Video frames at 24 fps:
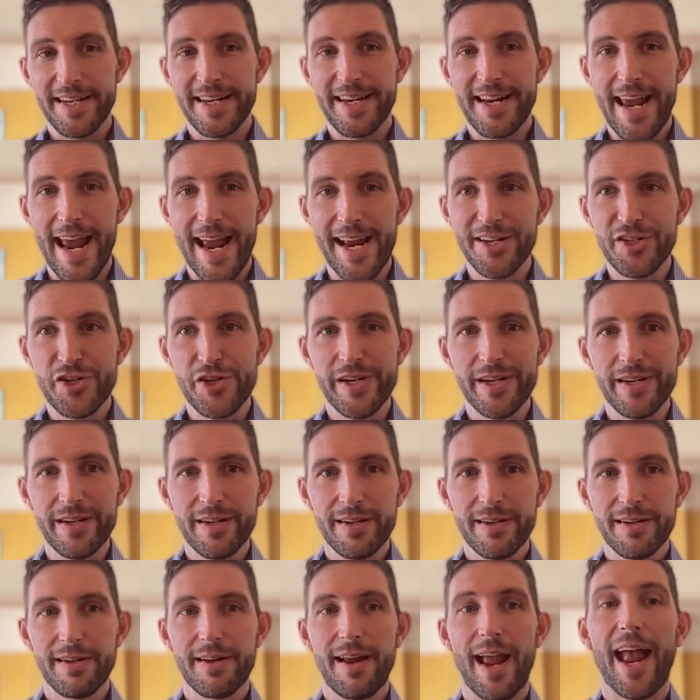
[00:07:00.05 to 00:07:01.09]
engaging
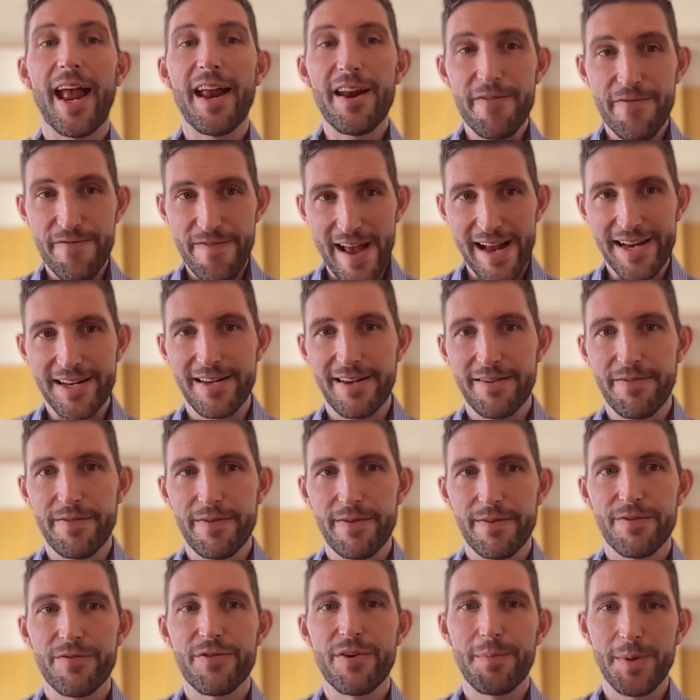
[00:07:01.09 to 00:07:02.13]
and effective
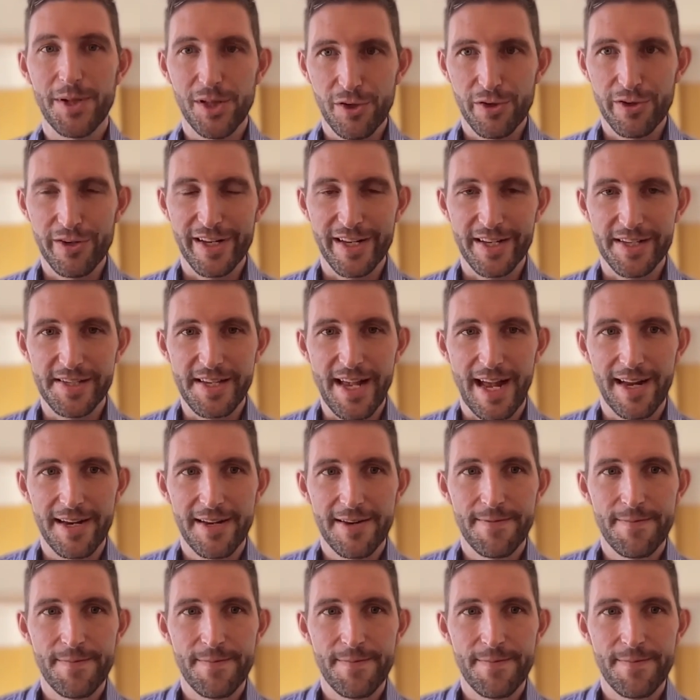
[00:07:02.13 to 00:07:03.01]
from a learning side.